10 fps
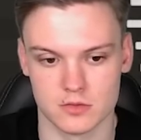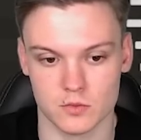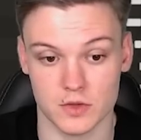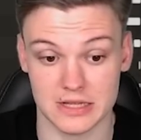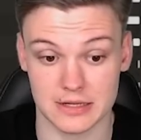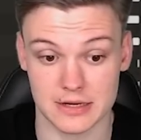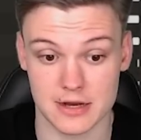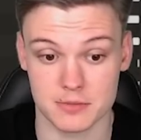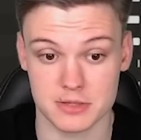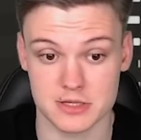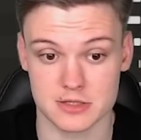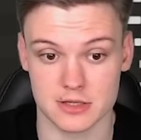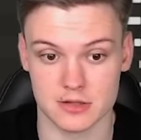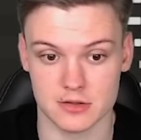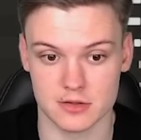winning another piece,
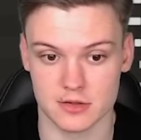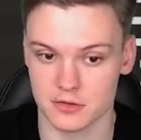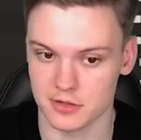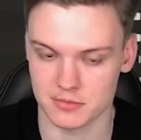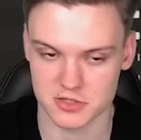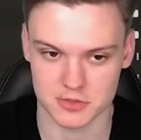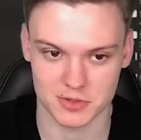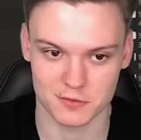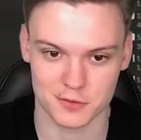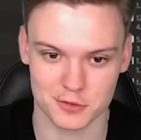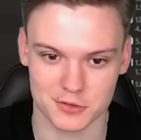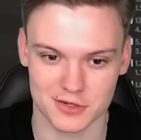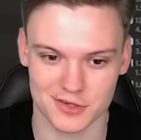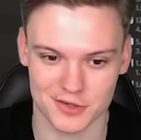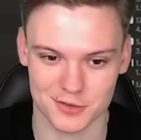and okay, bishop b4 could
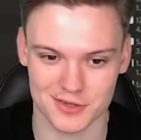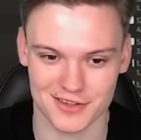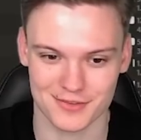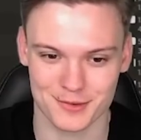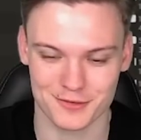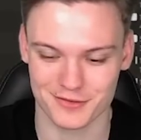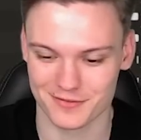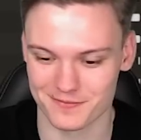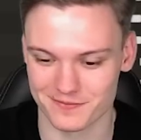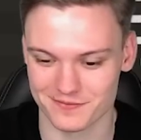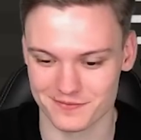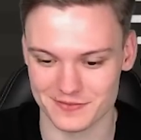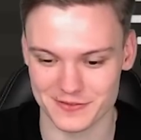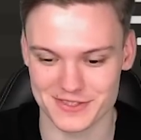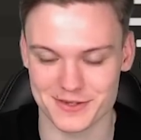hurt on the next move
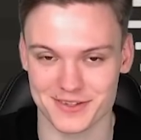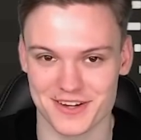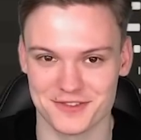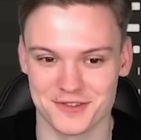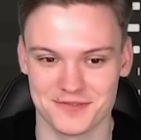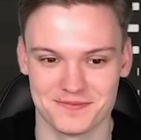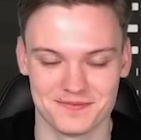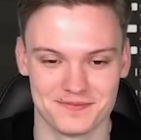if he's not careful.